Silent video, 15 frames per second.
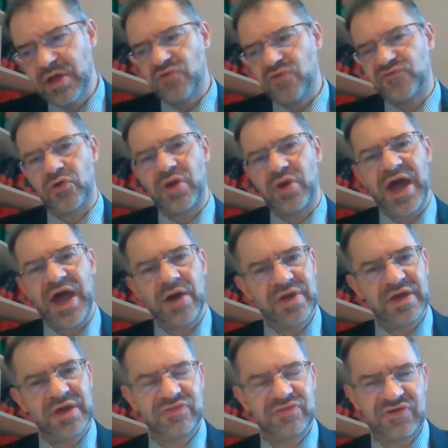for
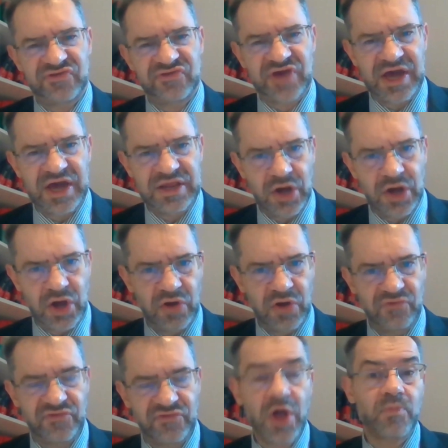allowing this kind of
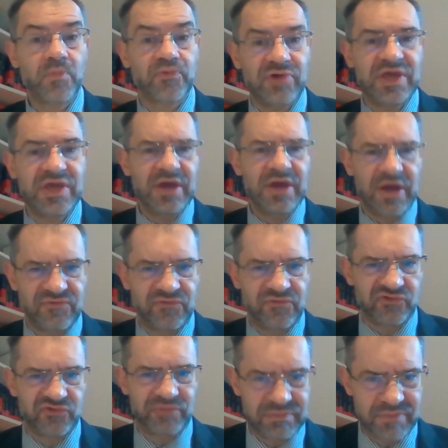
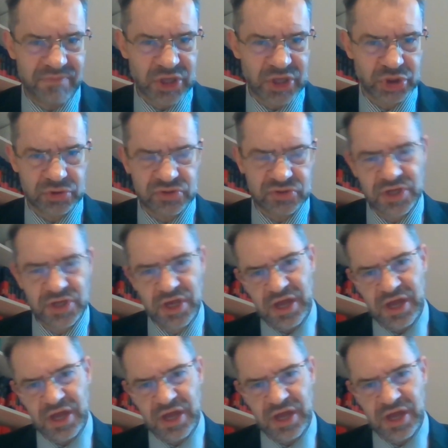pre-enforcement measures,